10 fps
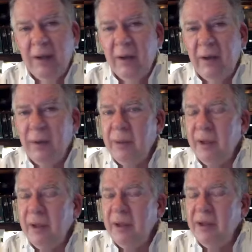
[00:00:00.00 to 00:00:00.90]
their
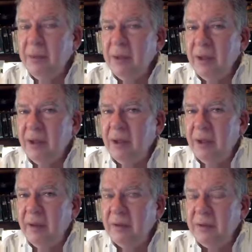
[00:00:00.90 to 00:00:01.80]
ability to
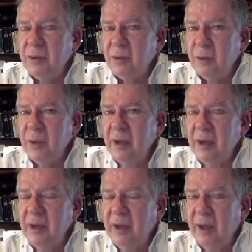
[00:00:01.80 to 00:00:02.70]
believe, to
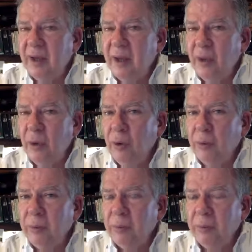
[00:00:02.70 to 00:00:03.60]
reignite that
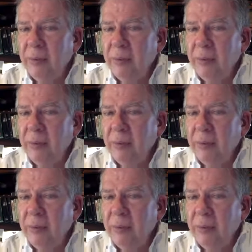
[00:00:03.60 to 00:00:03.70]
hope that